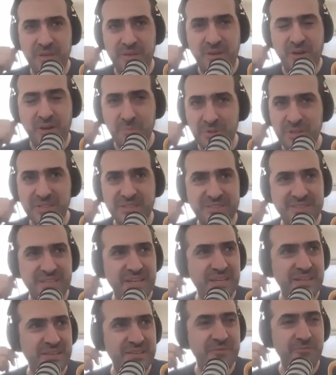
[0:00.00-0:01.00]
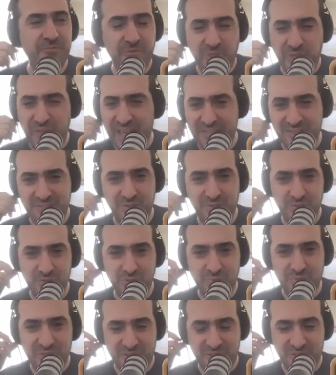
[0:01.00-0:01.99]
humbly saying thanks to
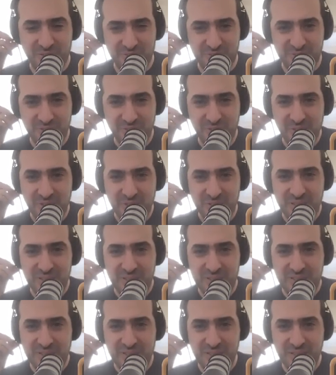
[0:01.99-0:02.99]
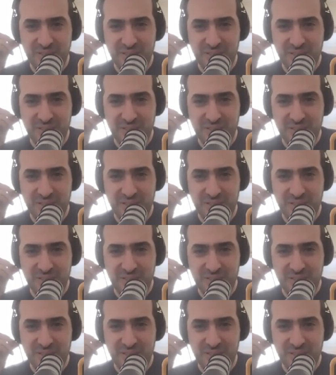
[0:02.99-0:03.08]
you because this